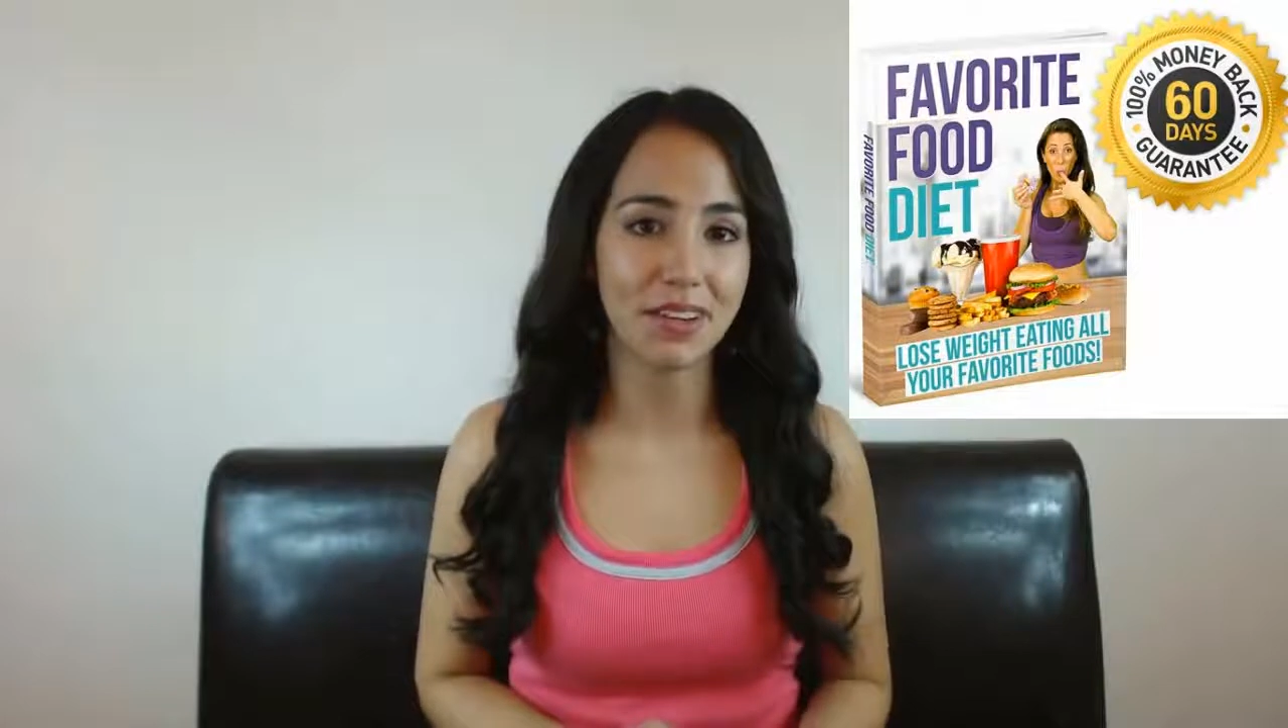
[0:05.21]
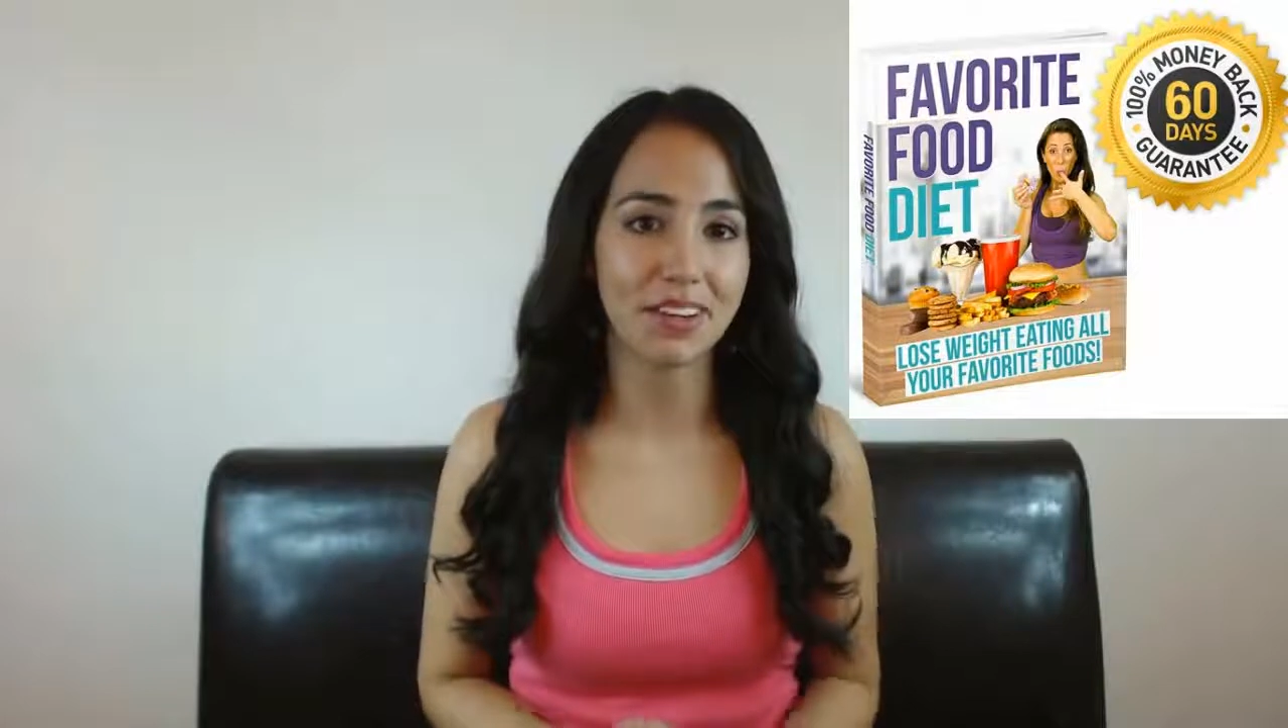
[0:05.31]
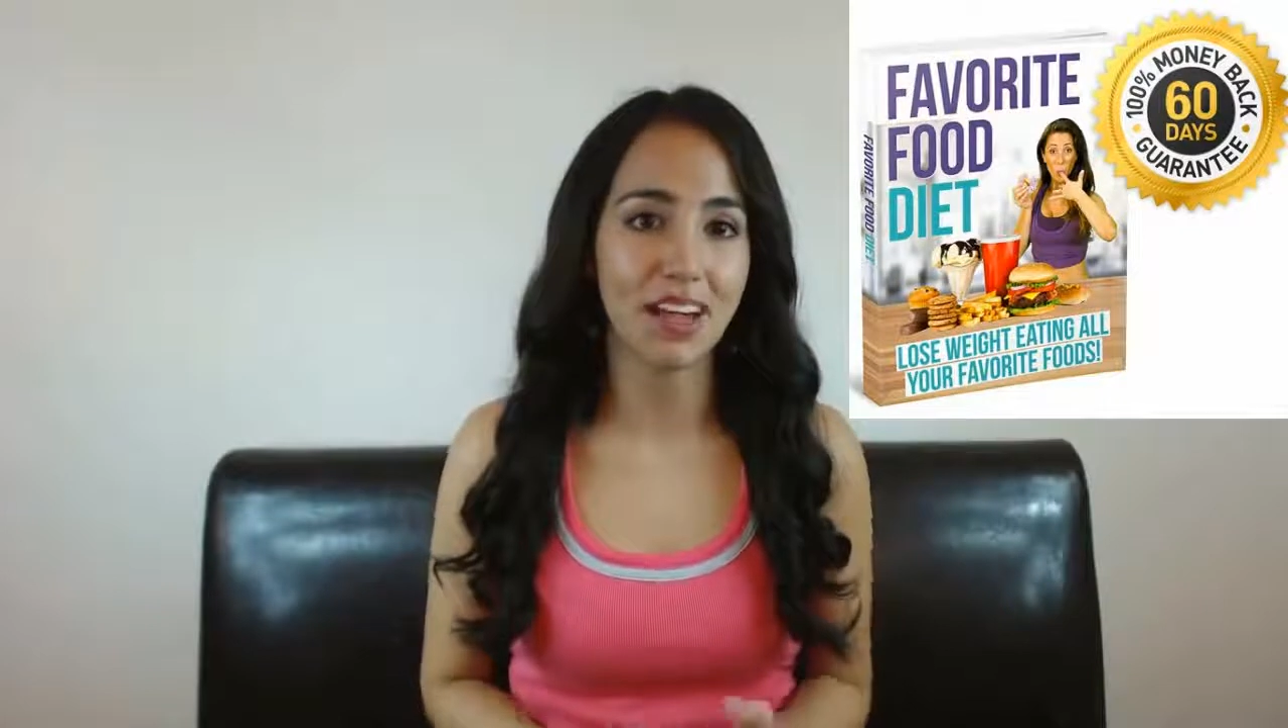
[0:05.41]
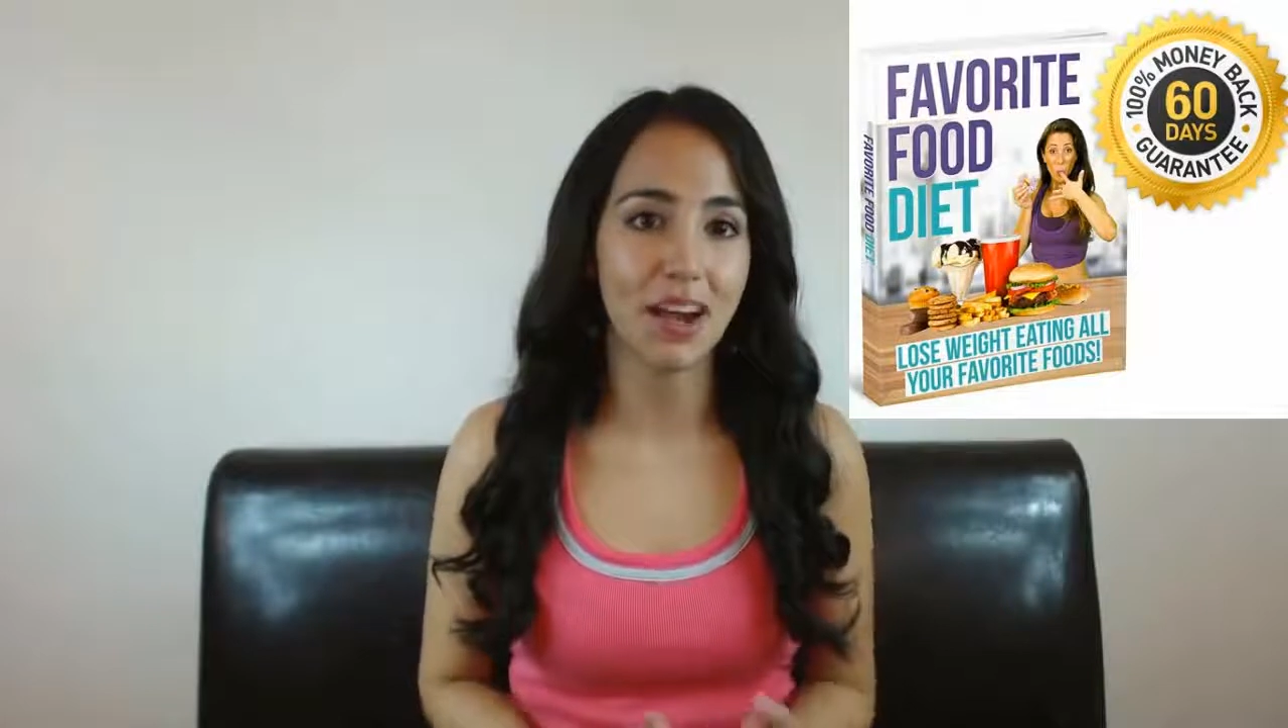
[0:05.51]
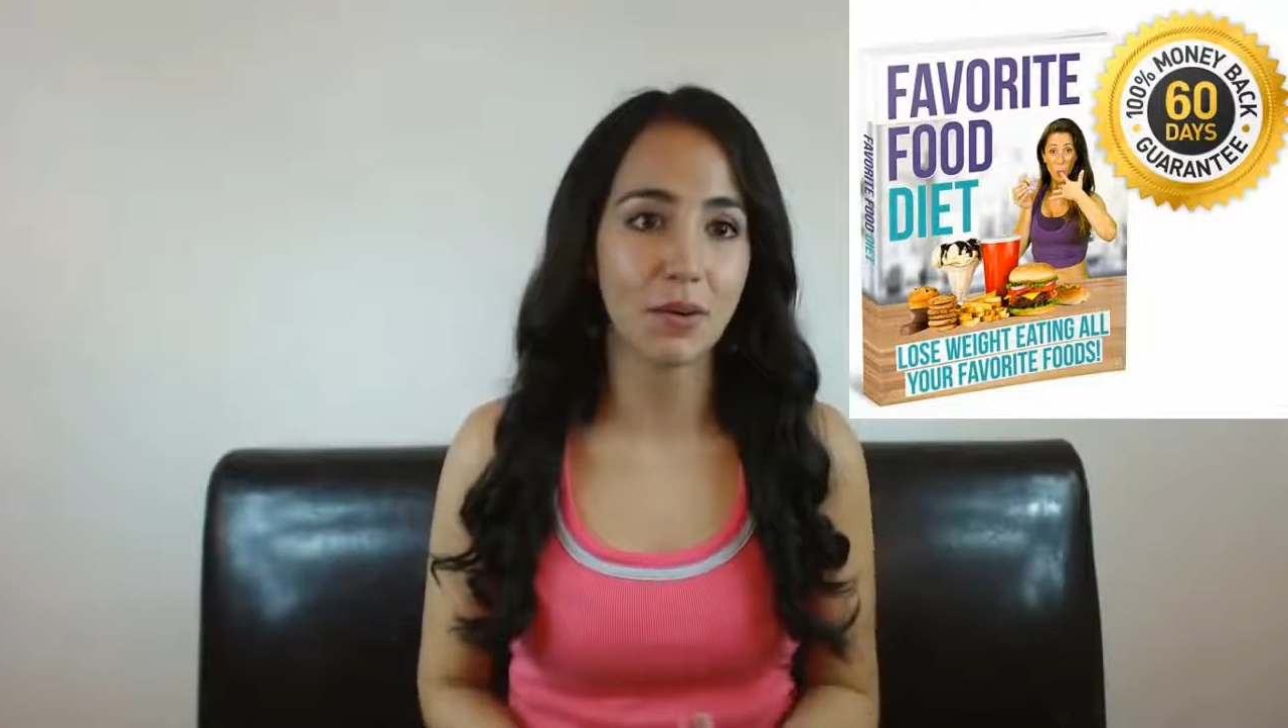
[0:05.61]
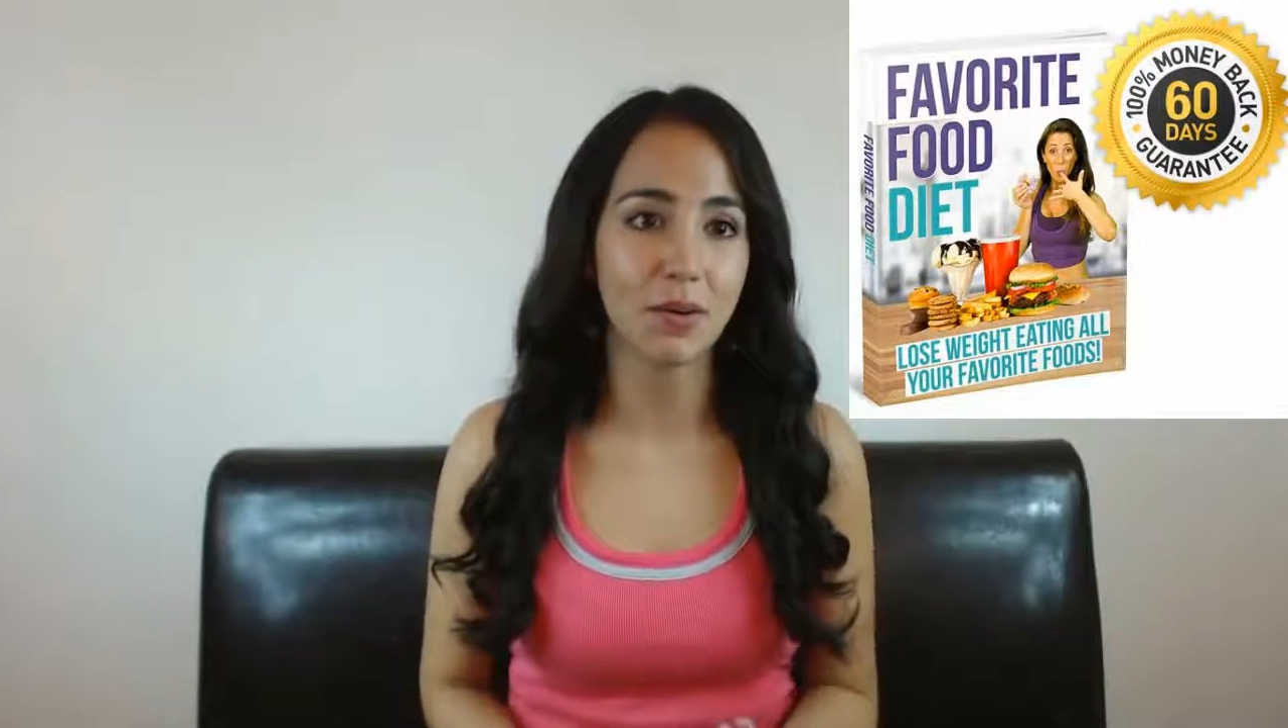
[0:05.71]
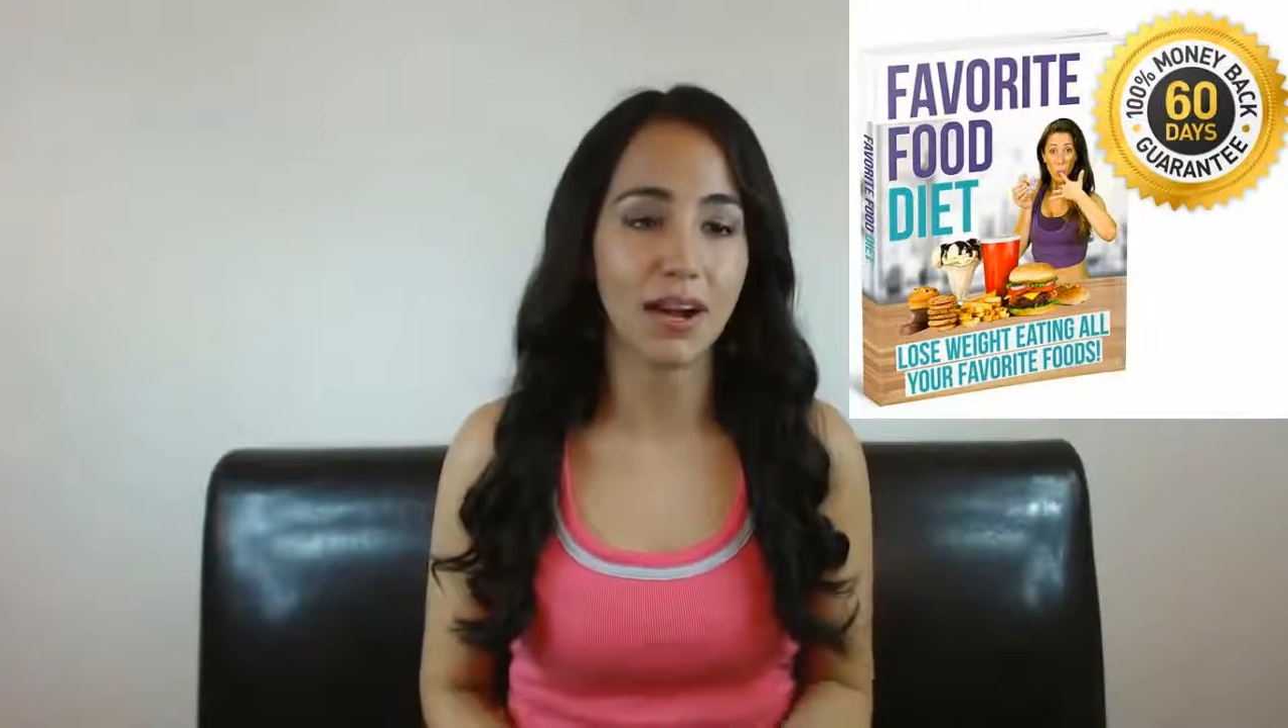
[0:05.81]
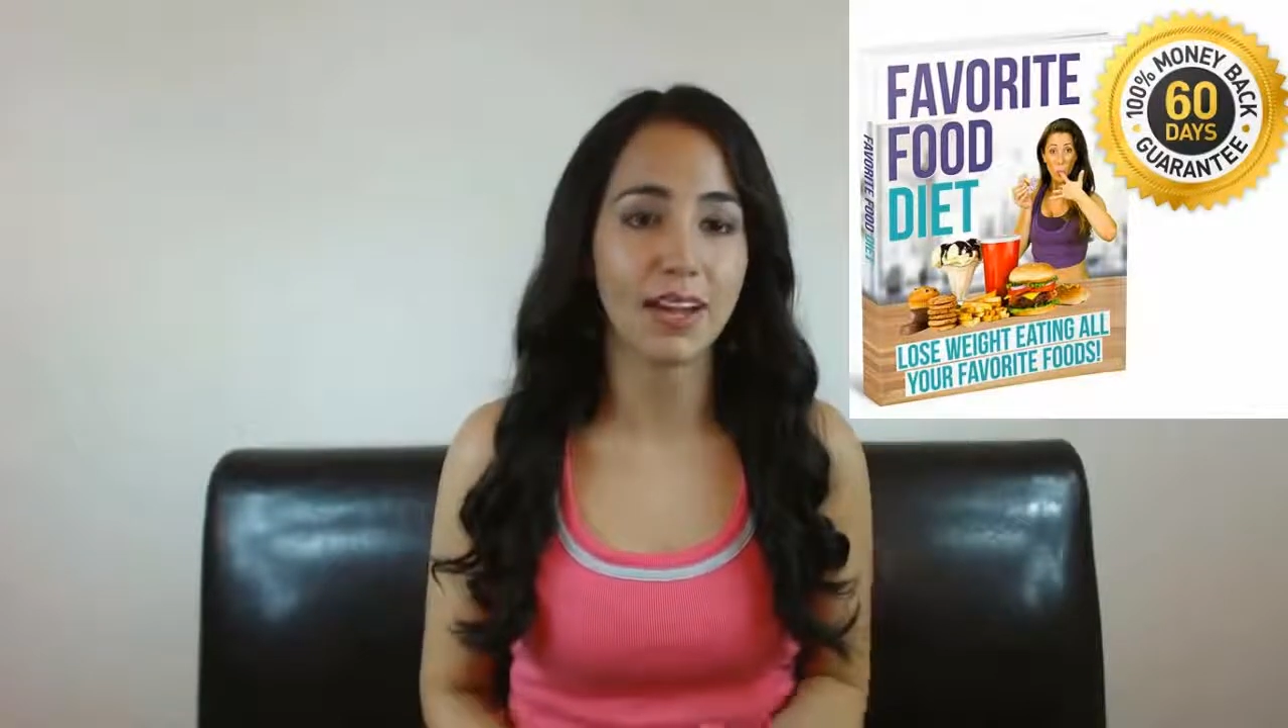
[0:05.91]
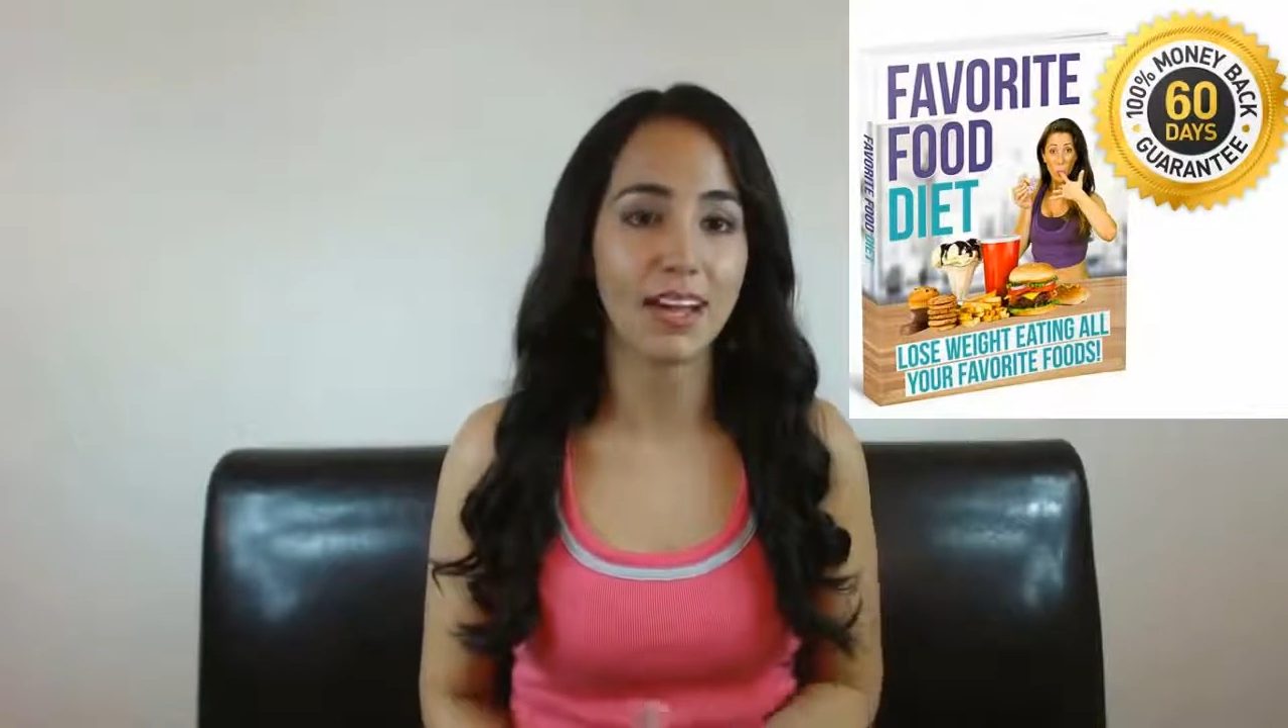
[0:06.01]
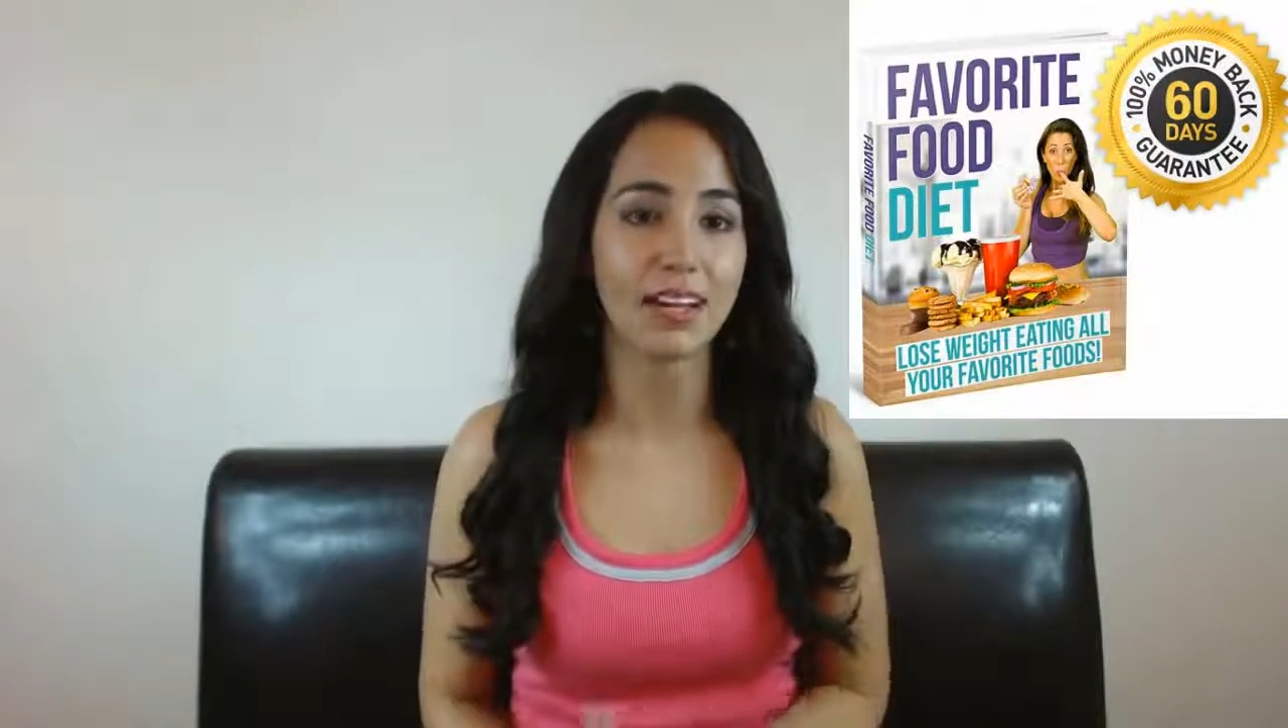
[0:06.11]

and how I